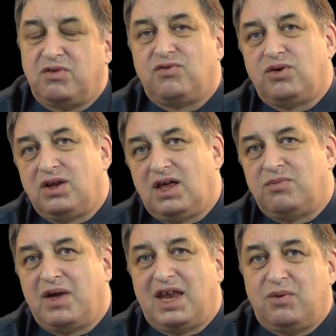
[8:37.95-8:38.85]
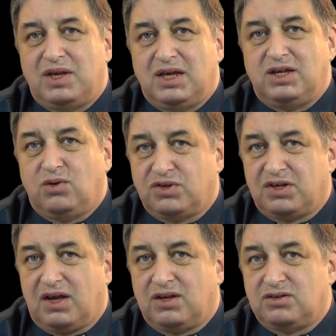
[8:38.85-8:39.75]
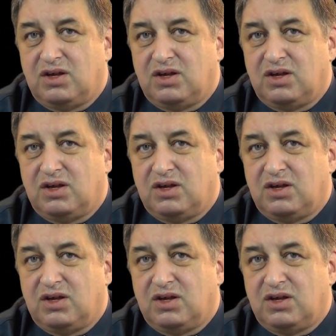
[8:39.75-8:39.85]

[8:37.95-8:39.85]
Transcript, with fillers: before you let them anywhere near your site.